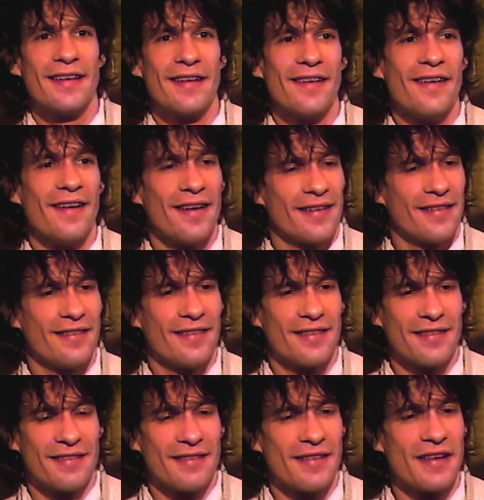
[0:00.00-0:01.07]
I'd
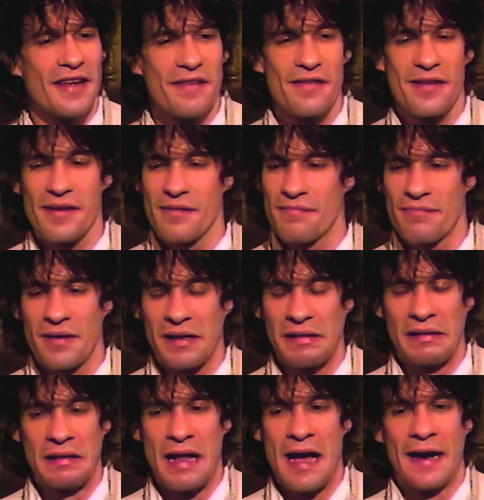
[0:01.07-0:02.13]
give you a big
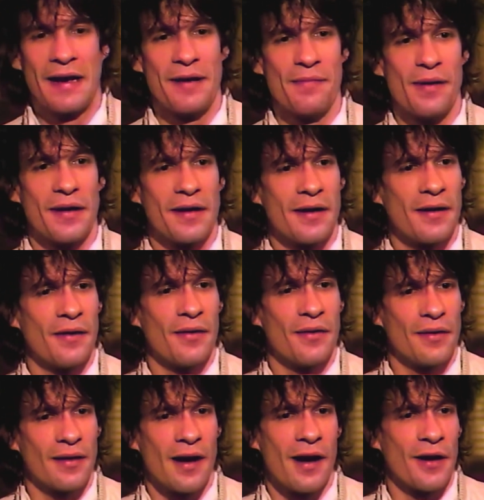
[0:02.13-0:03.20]
line about
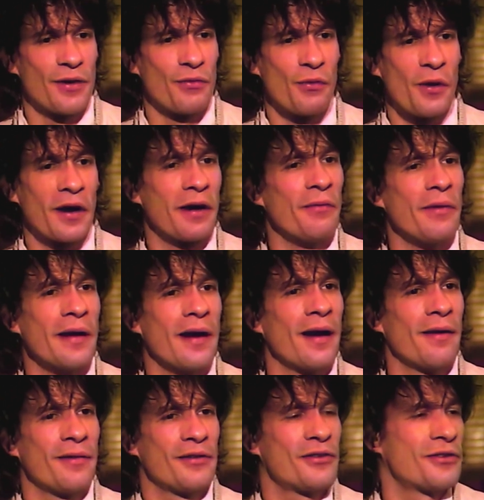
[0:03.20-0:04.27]
how hard working we
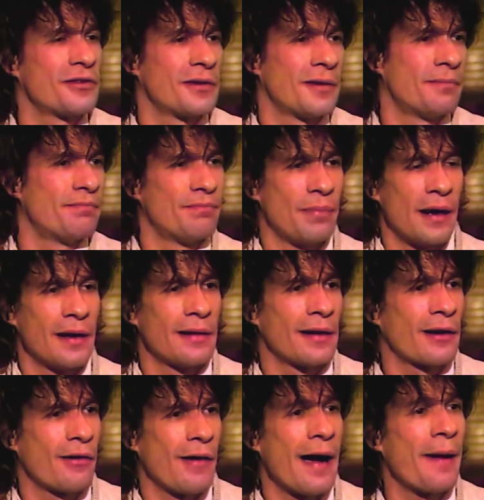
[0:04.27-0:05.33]
are, which is a pile of
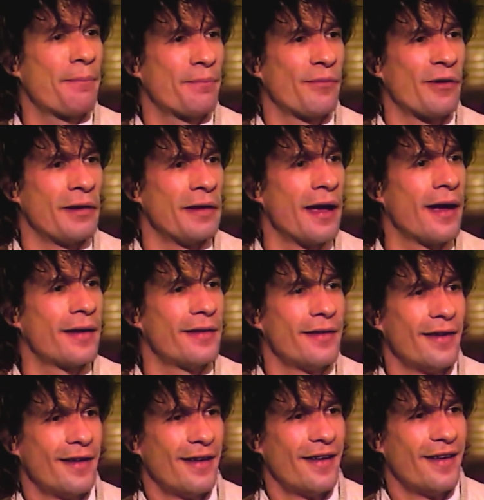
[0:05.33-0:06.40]
crap. We're not.
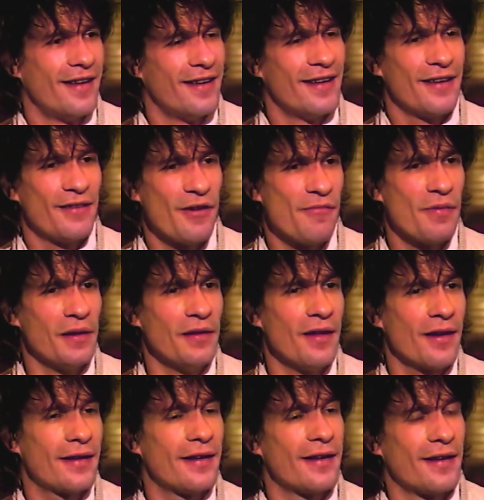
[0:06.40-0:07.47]
We've been
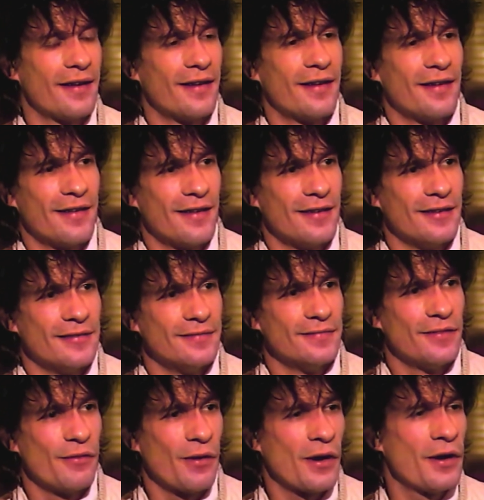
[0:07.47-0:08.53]
lucky.
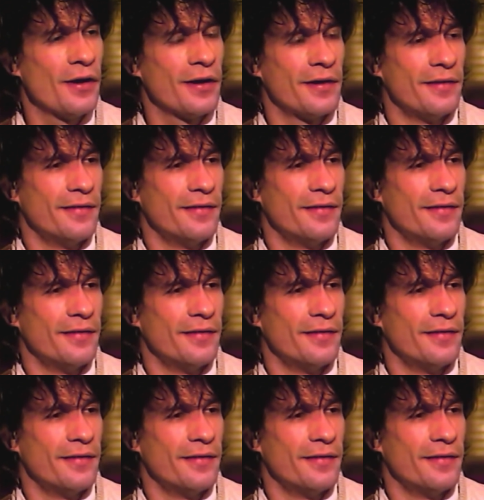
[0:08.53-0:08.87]
We're good.